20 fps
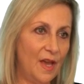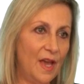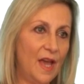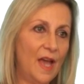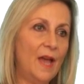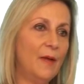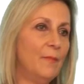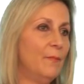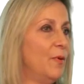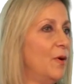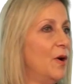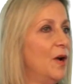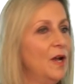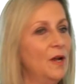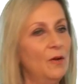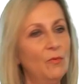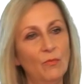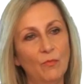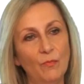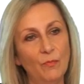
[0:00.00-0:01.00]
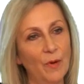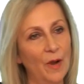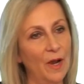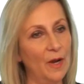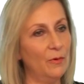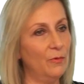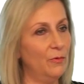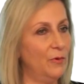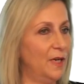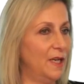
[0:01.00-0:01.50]
and by
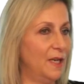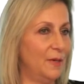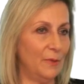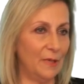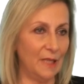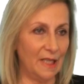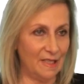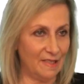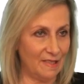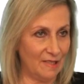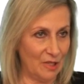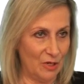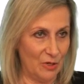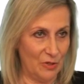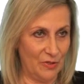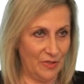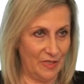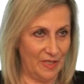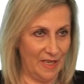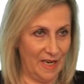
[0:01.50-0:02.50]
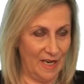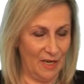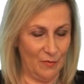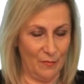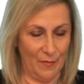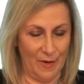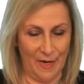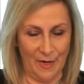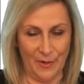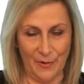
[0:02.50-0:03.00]
really, really slow snail
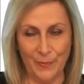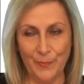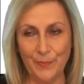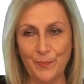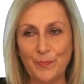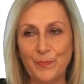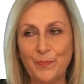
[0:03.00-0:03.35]
mail.